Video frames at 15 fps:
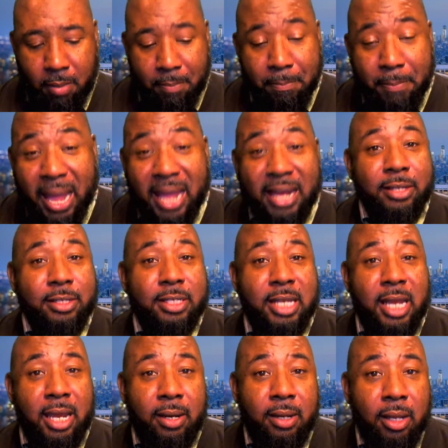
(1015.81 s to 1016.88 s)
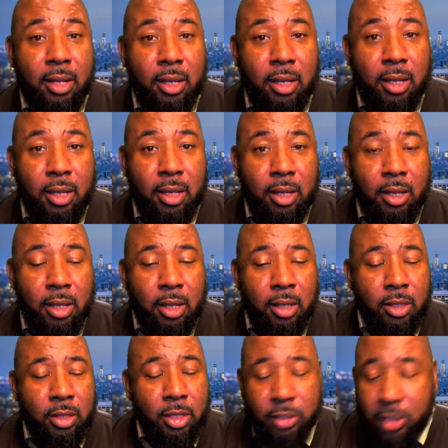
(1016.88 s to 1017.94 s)
Bannon said,
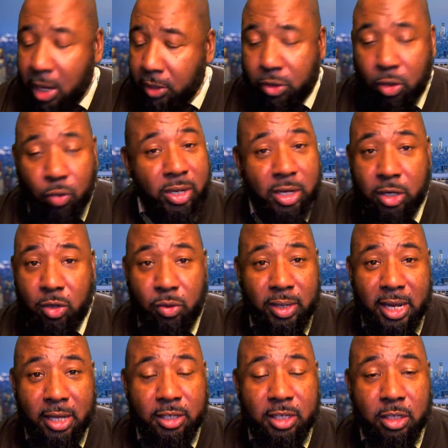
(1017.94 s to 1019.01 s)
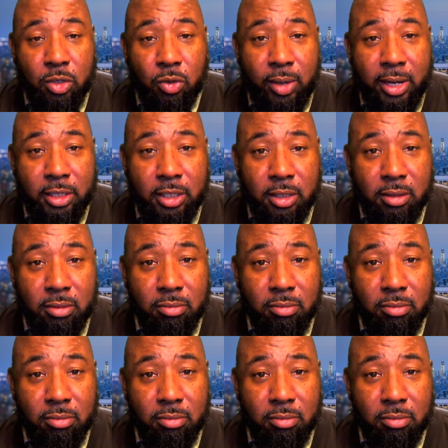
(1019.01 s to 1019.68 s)
there's nothing we can do with that situation.